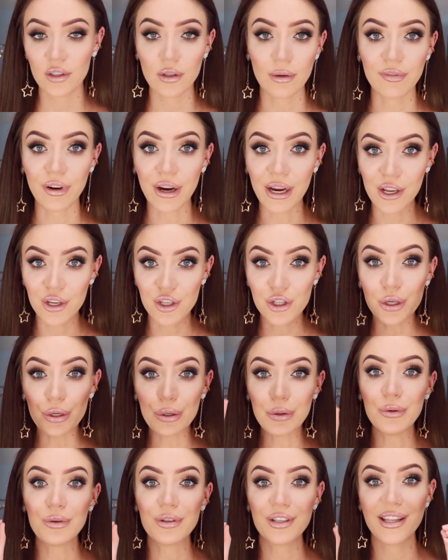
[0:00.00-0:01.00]
So I'm very
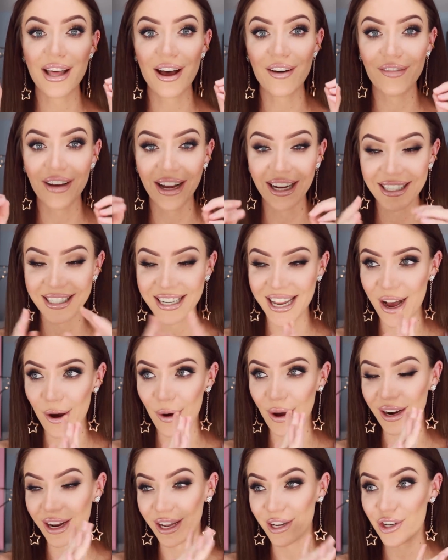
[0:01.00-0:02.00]
attuned to that fact
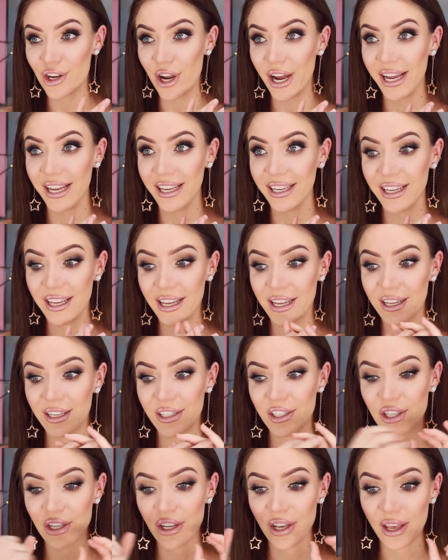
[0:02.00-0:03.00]
now and I try
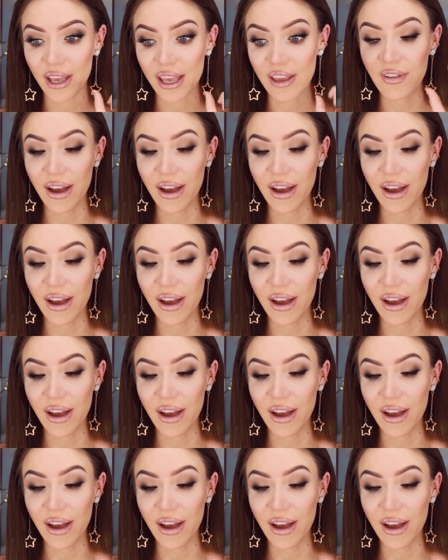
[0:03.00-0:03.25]
to,